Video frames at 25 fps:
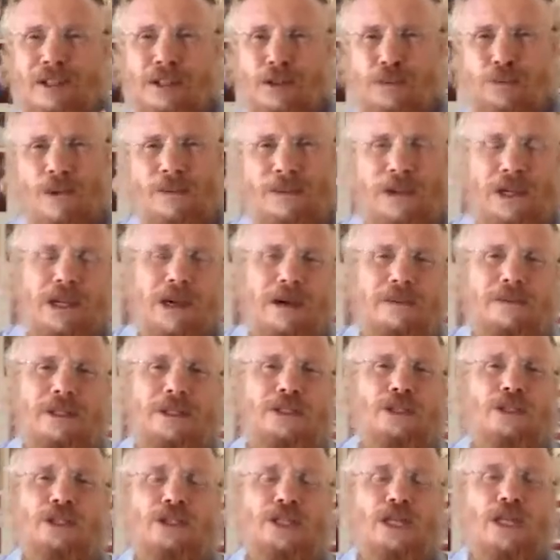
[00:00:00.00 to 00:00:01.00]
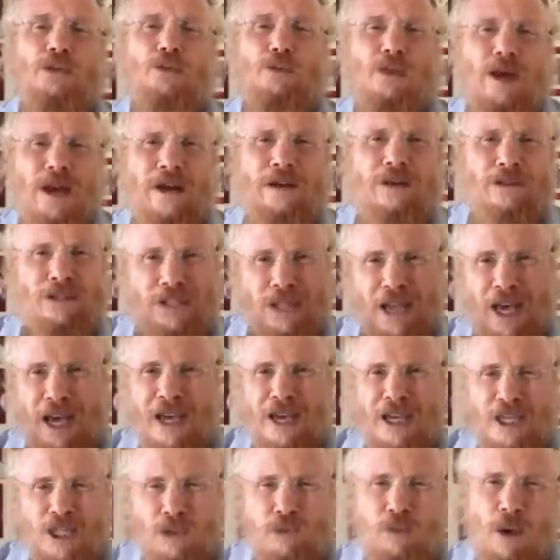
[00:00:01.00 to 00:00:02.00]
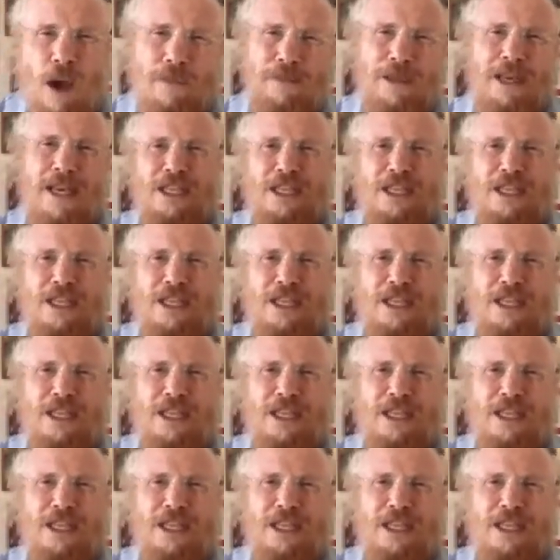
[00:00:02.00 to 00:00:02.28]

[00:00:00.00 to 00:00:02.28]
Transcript: this woman comes in and she says, where's Swami